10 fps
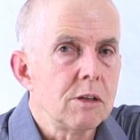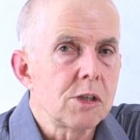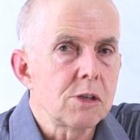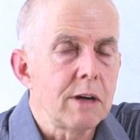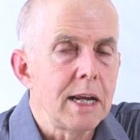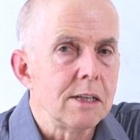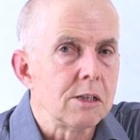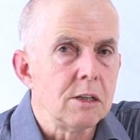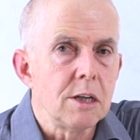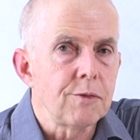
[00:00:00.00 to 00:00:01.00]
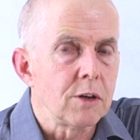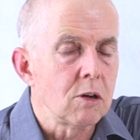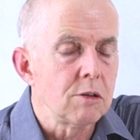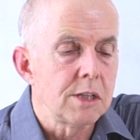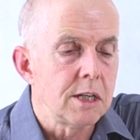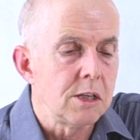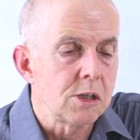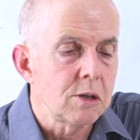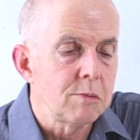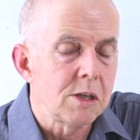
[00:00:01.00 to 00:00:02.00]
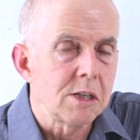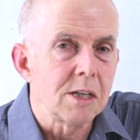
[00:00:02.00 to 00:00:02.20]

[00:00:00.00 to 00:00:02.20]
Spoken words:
strands and different content descriptors.